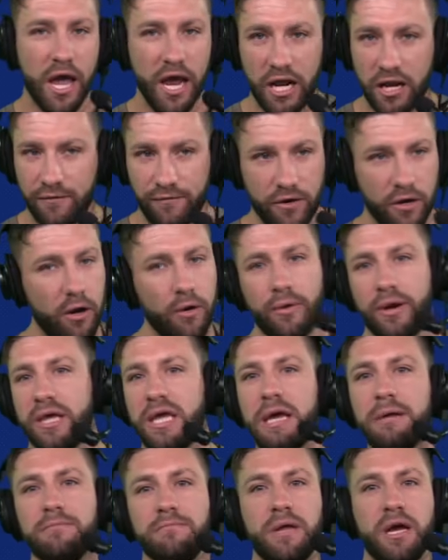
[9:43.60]
And if you don't want to
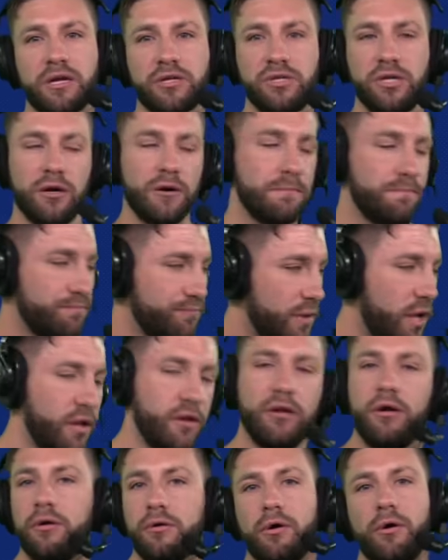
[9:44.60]
keep him next year, then
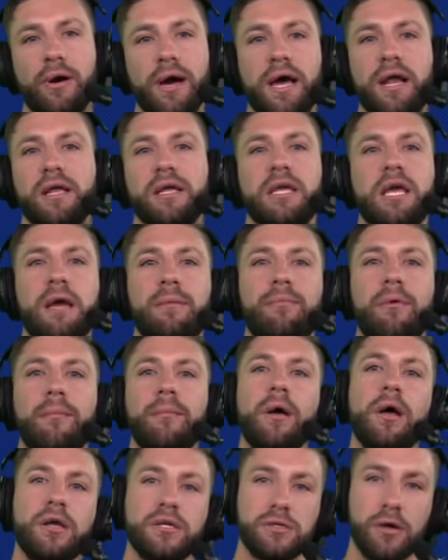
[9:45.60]
you don't go ahead and keep him.
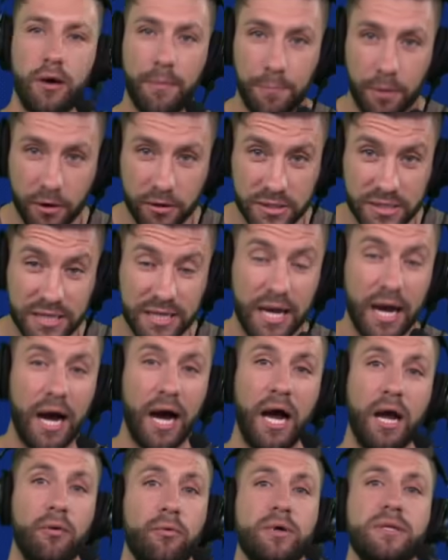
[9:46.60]
So personally,
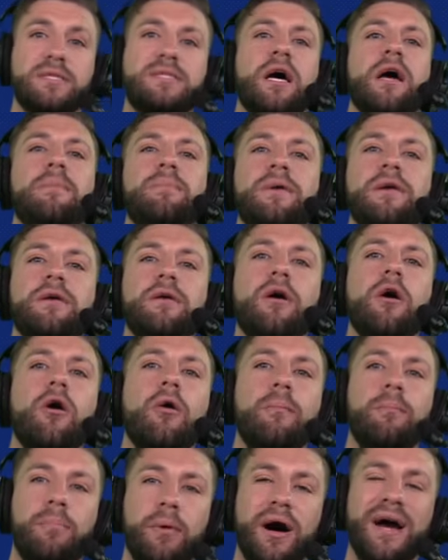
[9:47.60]
I wouldn't type
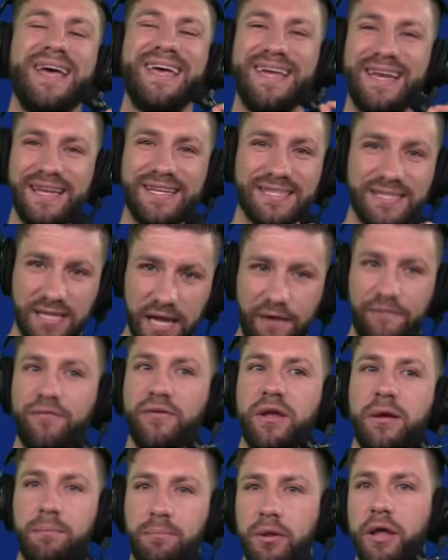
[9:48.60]
EO, but it is
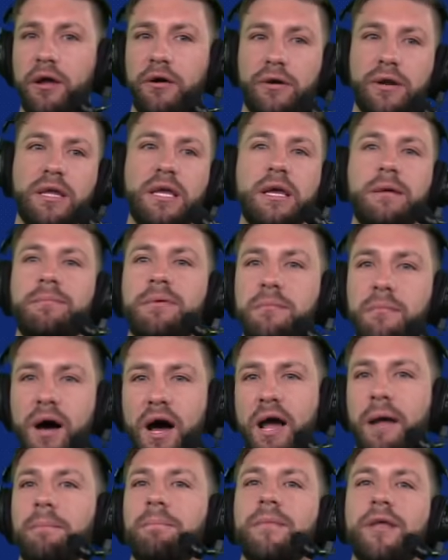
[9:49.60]
definitely a player to keep in
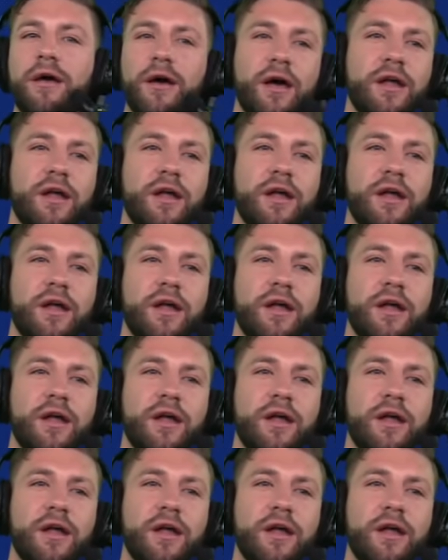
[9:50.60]
mind.